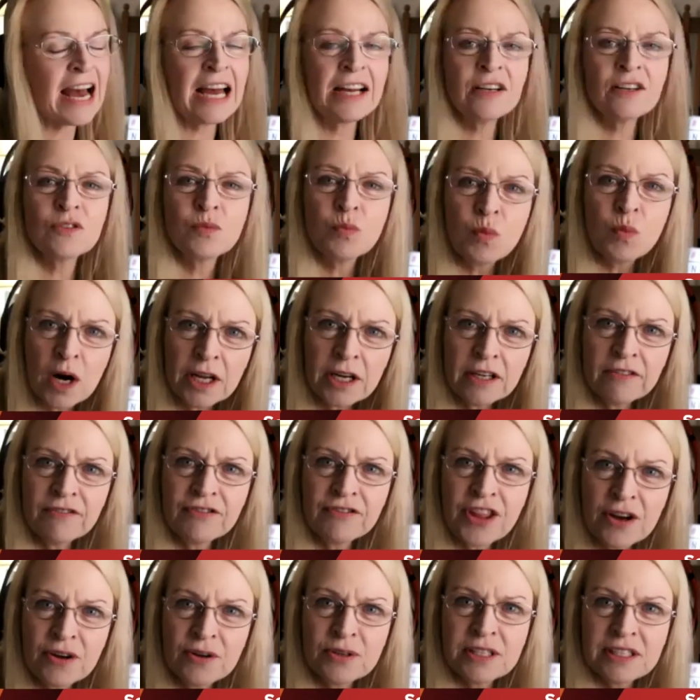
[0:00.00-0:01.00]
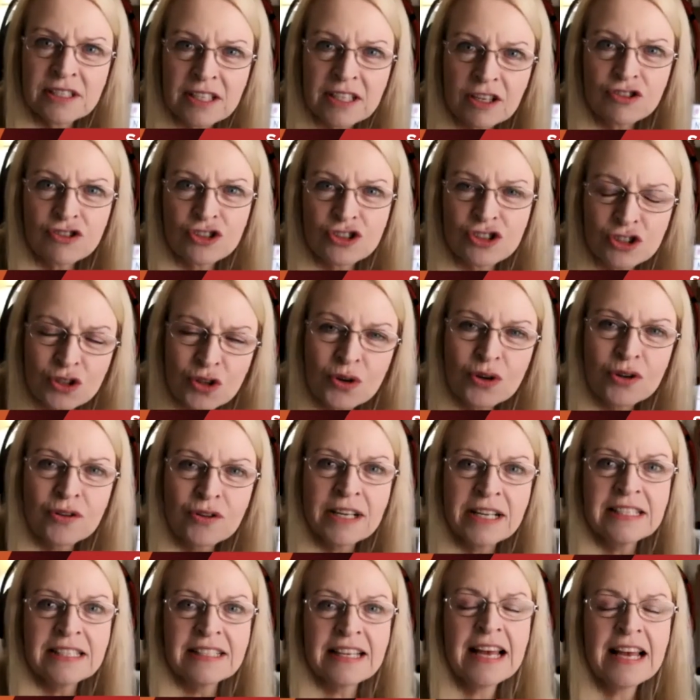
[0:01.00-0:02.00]
And one of those such
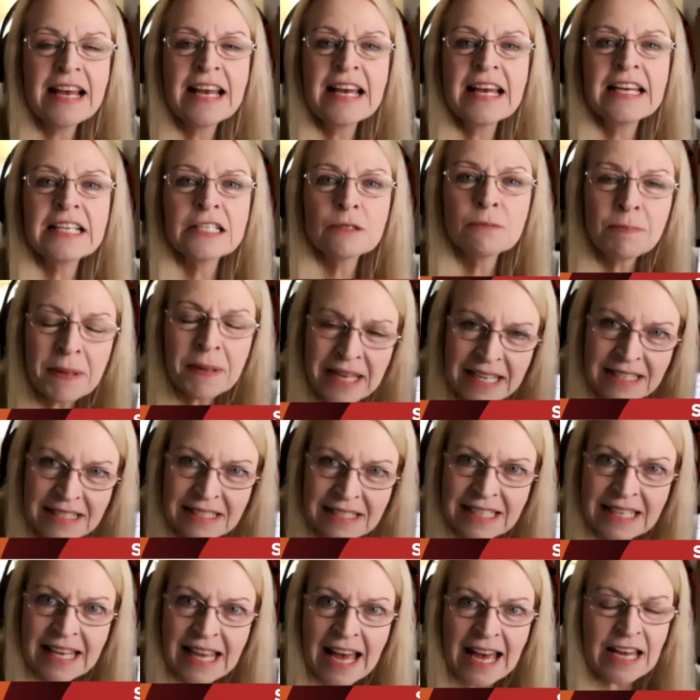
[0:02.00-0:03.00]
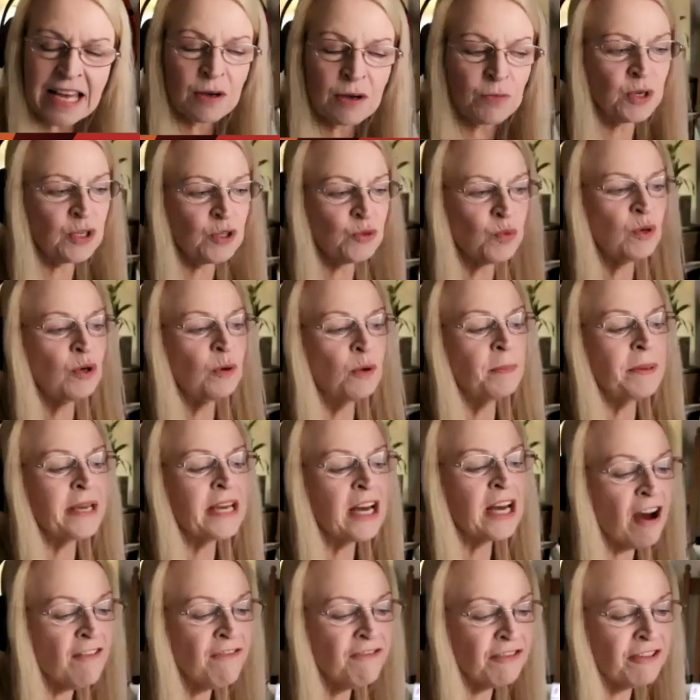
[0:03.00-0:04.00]
stories is Pizzagate, which we will be
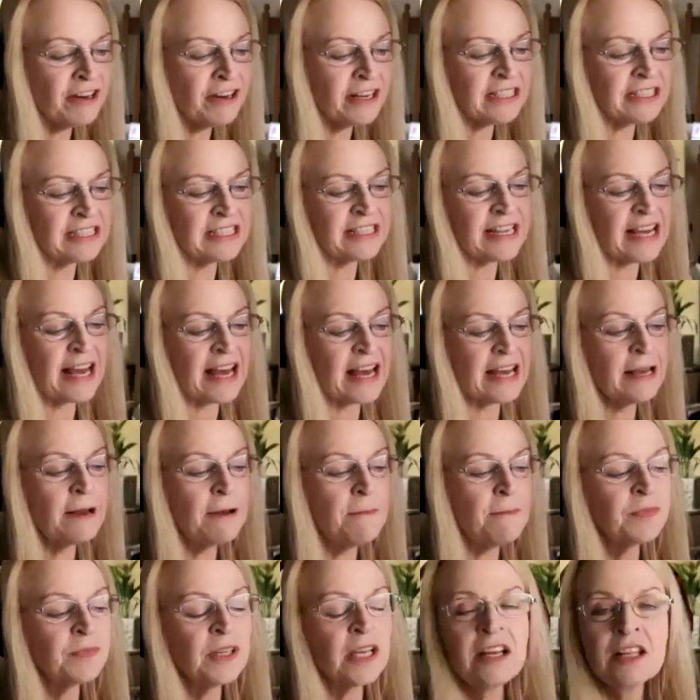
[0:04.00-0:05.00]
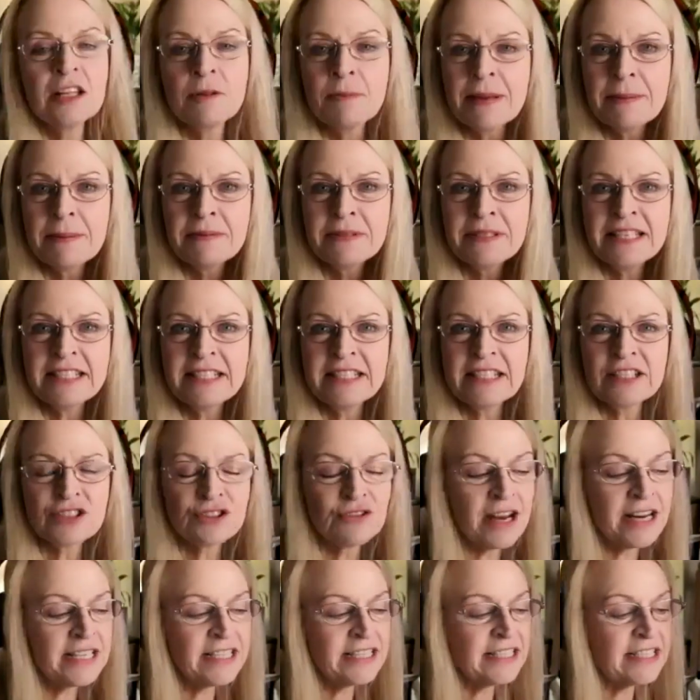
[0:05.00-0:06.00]
covering today. BBC
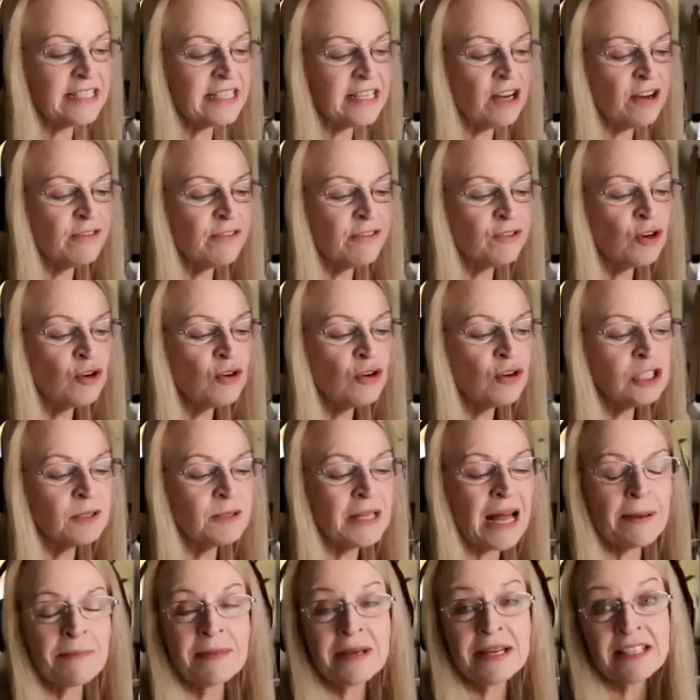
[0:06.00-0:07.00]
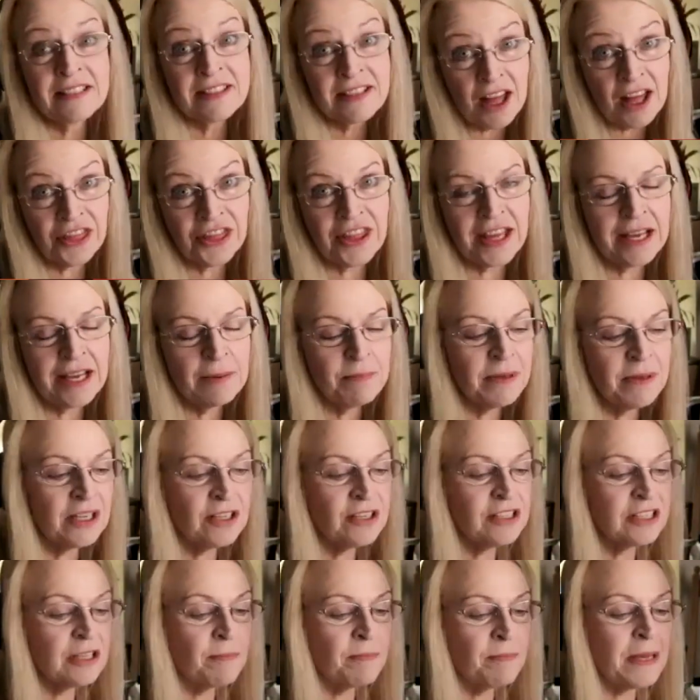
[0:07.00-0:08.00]
discredited it, of course. That means nothing
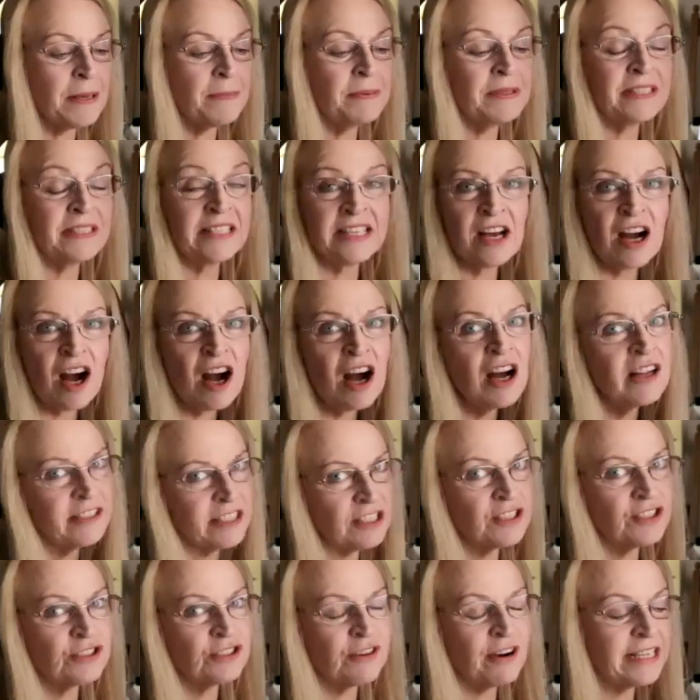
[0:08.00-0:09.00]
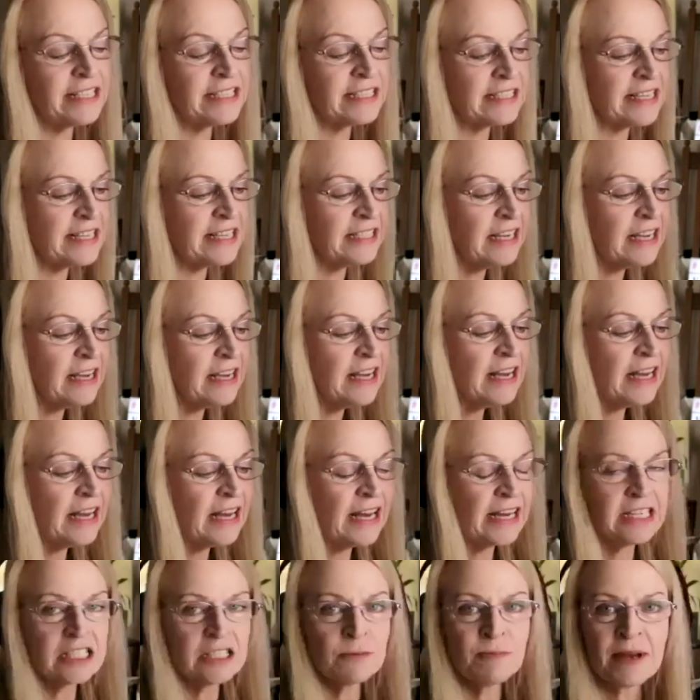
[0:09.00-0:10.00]
because the BBC are discredited,
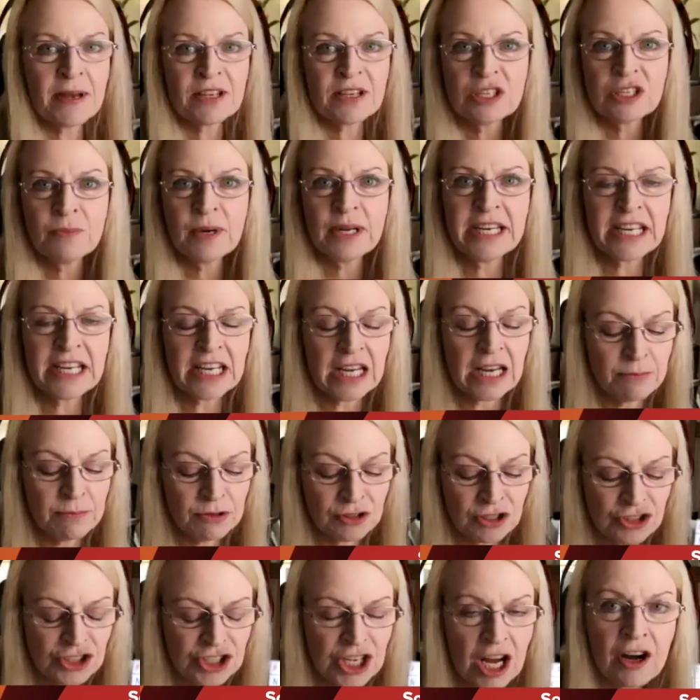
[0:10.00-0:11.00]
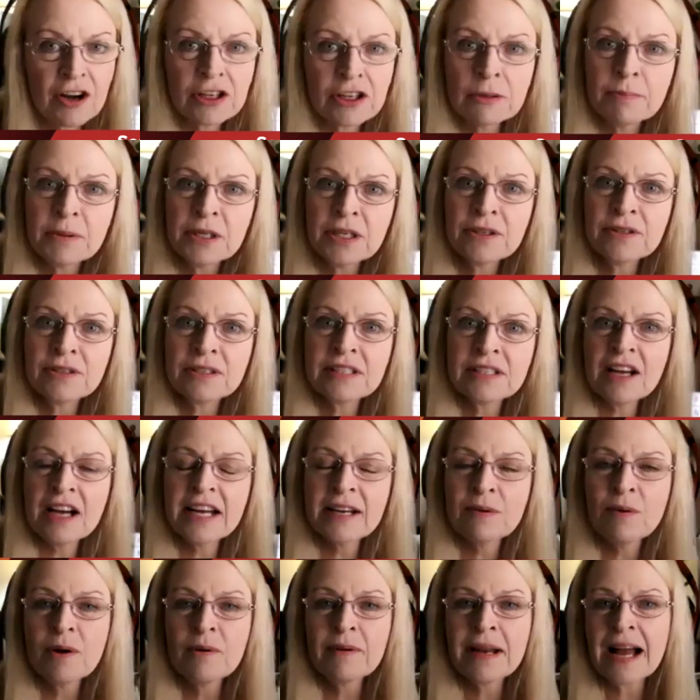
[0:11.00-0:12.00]
and especially when it comes to child abuse. I
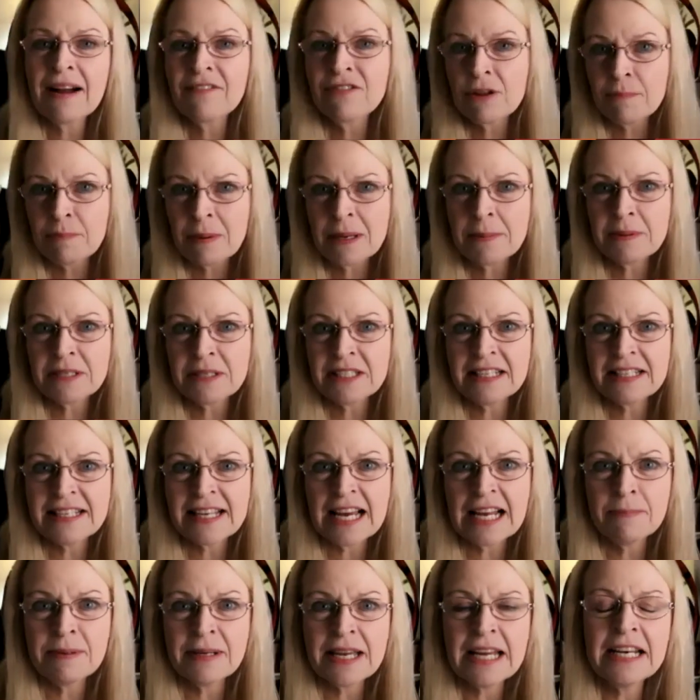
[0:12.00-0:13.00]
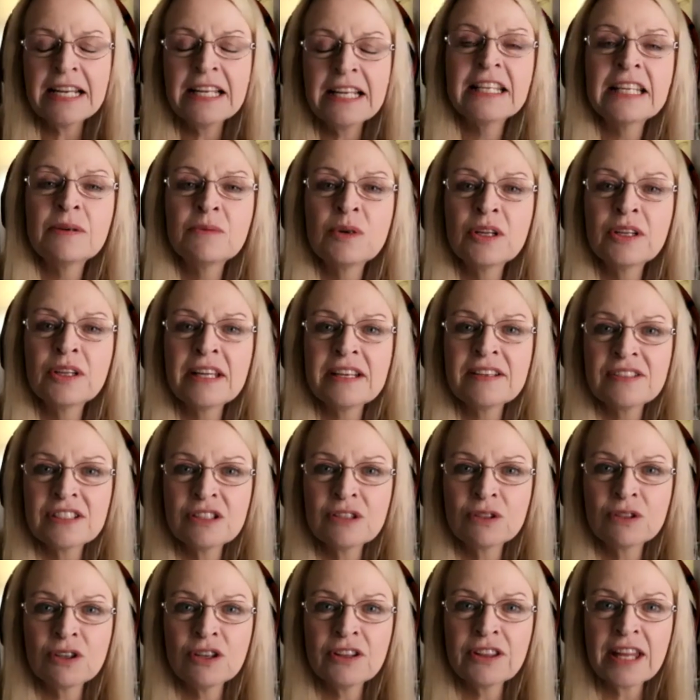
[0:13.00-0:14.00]
won't have the BBC telling me anything. Well, they still
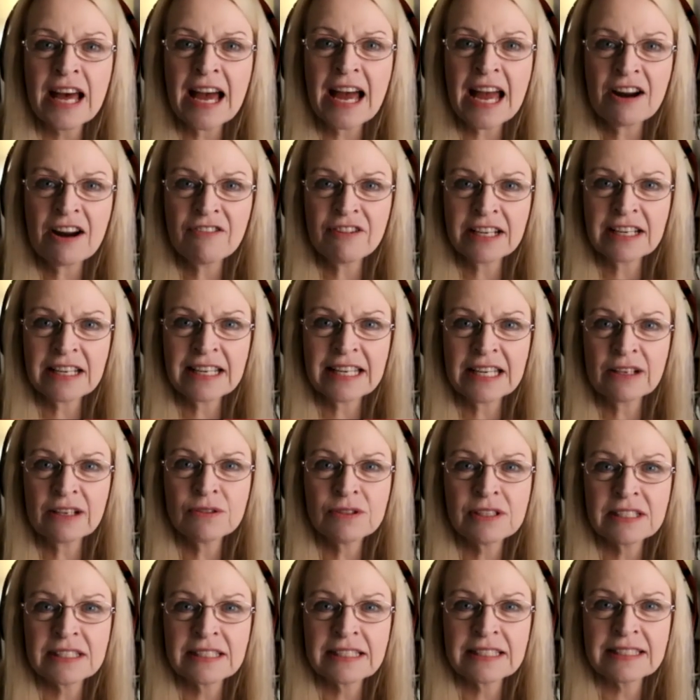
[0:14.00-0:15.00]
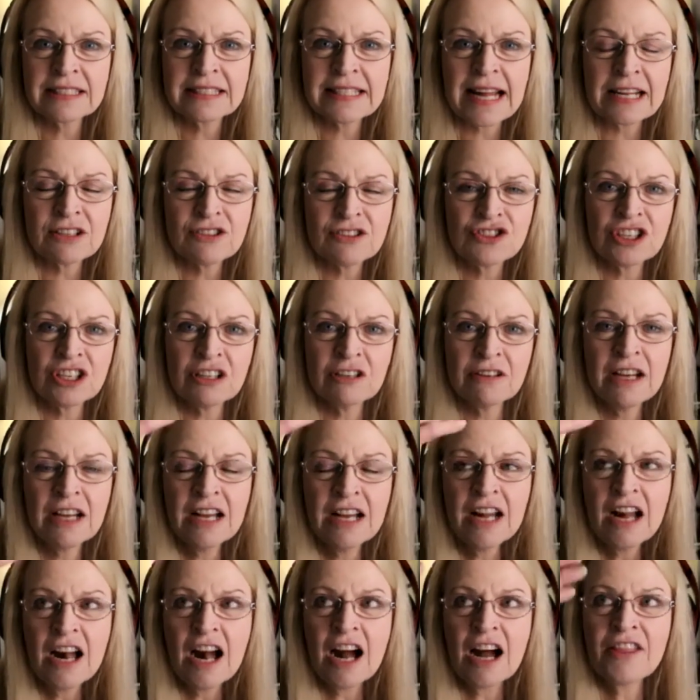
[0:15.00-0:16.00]
got that Eric Gill statue
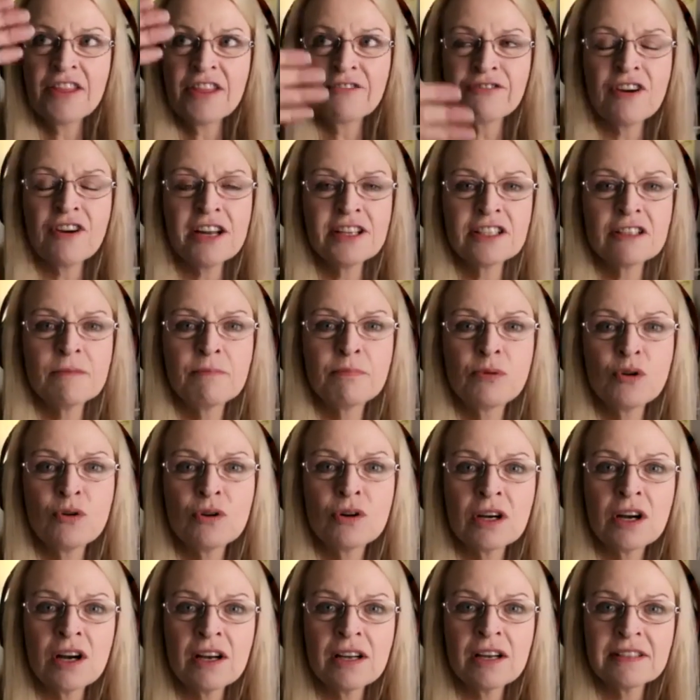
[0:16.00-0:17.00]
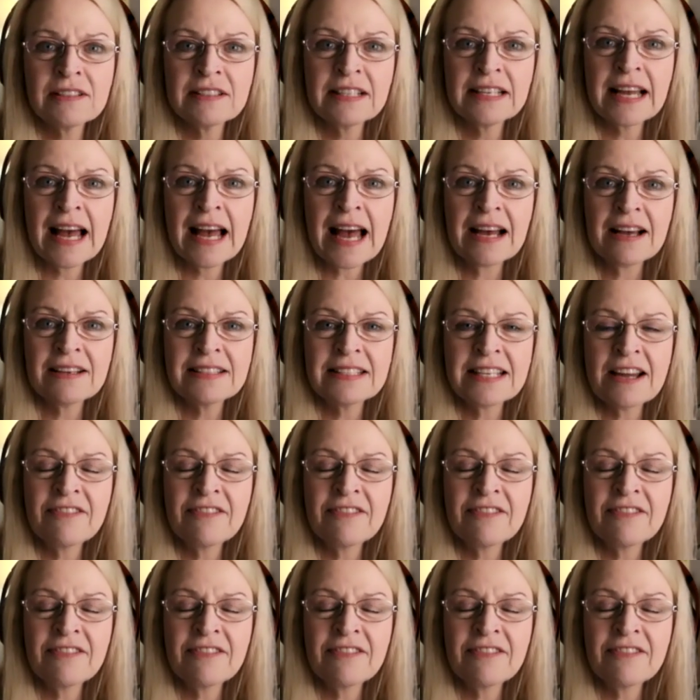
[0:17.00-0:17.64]
at the front of Broadcasting House.